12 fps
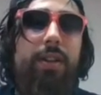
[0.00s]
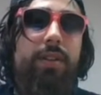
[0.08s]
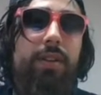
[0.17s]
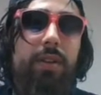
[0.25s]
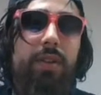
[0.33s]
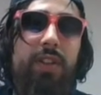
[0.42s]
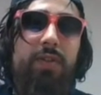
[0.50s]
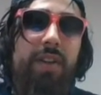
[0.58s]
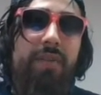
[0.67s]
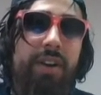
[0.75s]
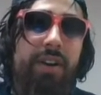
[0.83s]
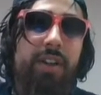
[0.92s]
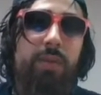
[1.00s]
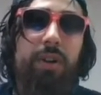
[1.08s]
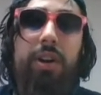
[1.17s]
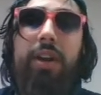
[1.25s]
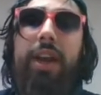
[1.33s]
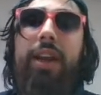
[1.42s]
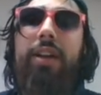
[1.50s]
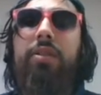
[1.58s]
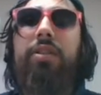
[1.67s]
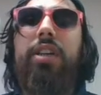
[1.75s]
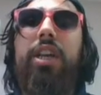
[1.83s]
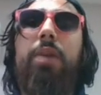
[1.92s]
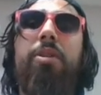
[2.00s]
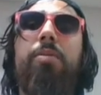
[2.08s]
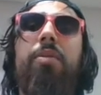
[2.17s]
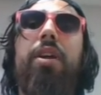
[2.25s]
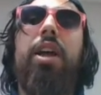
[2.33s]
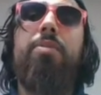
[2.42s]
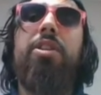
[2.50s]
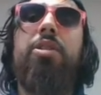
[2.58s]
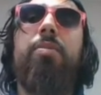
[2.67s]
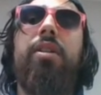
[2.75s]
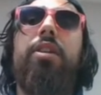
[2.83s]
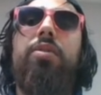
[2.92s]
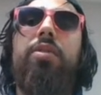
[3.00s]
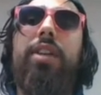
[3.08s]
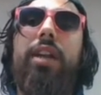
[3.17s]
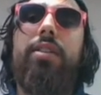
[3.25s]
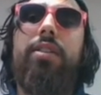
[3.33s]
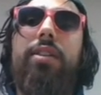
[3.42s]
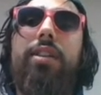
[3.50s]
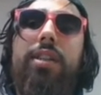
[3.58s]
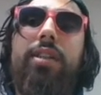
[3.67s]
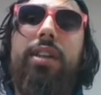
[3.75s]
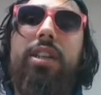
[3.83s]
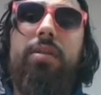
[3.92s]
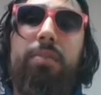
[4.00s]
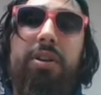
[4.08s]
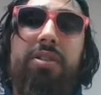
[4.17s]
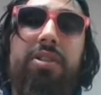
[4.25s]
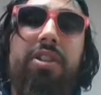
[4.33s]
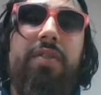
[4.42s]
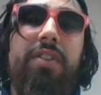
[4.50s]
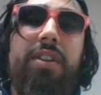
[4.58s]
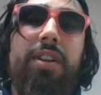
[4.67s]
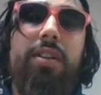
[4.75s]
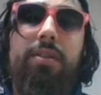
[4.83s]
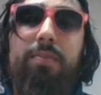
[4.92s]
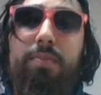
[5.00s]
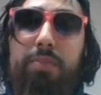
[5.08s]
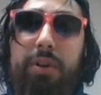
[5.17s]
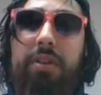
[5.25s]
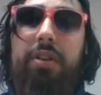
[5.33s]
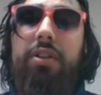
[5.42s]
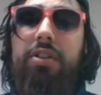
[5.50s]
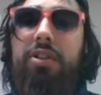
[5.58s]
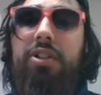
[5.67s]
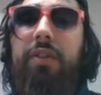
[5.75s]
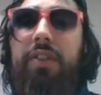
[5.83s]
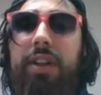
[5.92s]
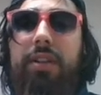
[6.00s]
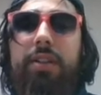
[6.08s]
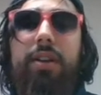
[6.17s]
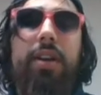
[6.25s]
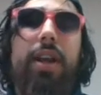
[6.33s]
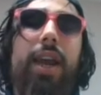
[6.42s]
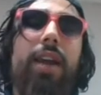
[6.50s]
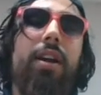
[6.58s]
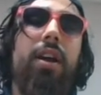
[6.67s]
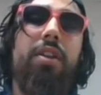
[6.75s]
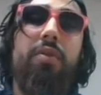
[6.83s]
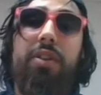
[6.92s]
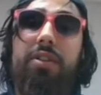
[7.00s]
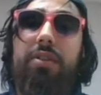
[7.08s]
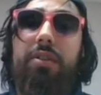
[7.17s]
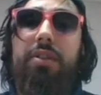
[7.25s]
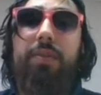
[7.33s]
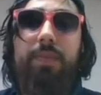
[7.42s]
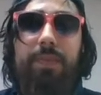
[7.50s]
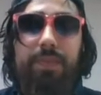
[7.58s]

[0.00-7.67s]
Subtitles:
So these 5 areas were located using epidemiological data, statistics, birth certificates, and other research.